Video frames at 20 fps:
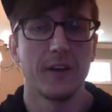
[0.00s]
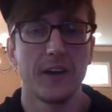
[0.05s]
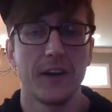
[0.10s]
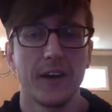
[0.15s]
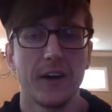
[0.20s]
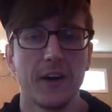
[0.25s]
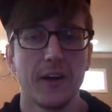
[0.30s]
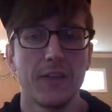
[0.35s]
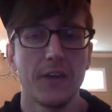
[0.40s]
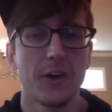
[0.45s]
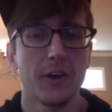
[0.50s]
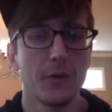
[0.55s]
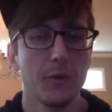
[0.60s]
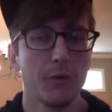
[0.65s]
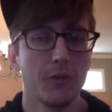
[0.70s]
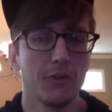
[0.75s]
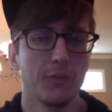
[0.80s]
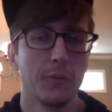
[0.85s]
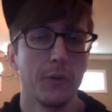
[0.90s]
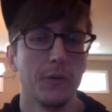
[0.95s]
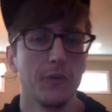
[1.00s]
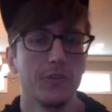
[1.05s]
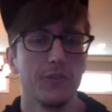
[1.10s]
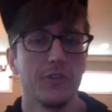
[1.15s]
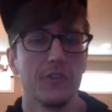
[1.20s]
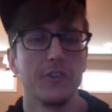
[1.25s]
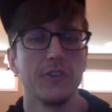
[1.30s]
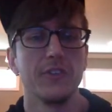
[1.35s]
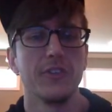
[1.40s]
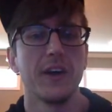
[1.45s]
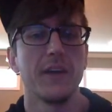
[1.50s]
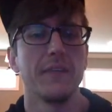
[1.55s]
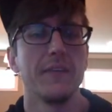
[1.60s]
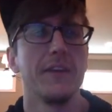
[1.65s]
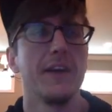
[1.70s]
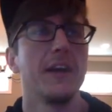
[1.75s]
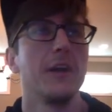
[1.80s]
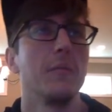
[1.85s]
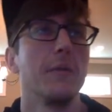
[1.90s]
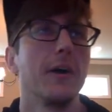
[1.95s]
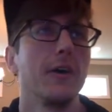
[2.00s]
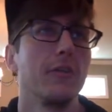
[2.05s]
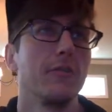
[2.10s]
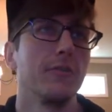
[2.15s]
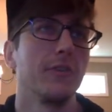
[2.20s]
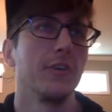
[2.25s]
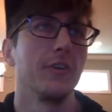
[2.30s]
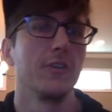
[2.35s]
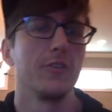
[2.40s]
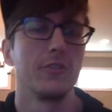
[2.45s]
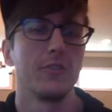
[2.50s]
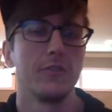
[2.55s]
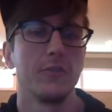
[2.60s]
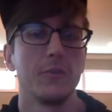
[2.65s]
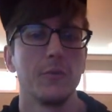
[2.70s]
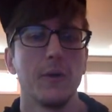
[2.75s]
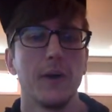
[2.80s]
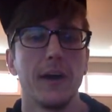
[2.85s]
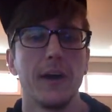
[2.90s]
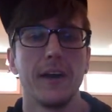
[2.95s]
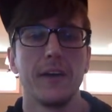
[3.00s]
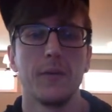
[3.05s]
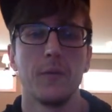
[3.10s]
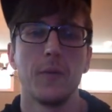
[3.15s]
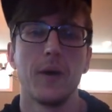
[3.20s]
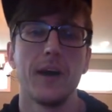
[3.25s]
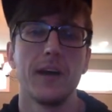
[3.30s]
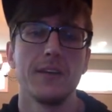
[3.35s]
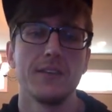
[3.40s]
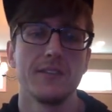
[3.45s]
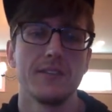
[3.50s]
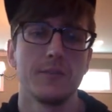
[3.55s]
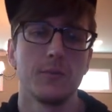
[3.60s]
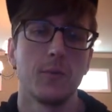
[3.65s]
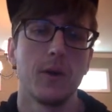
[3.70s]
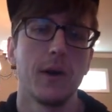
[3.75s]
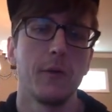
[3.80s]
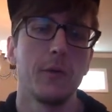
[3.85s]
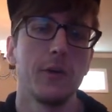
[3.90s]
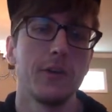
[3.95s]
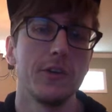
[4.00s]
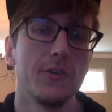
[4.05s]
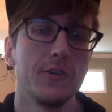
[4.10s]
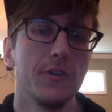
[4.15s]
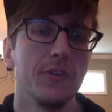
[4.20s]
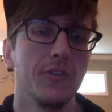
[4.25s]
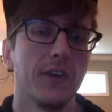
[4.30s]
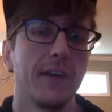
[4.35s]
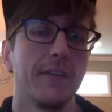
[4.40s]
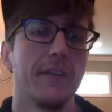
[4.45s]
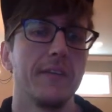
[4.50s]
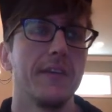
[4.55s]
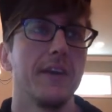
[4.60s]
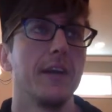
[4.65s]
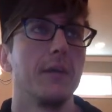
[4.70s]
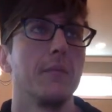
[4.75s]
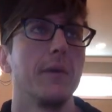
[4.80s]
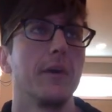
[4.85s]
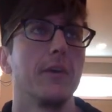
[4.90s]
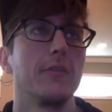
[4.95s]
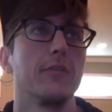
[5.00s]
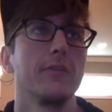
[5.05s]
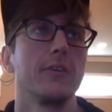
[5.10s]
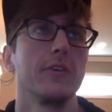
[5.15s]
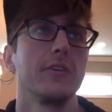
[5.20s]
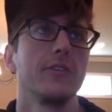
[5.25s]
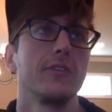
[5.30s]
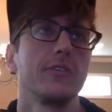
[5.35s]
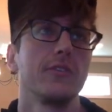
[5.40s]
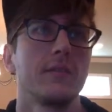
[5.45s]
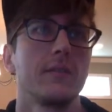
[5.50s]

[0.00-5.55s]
I thought you were supposed to design the data model first. Why wouldn't you design the data model first?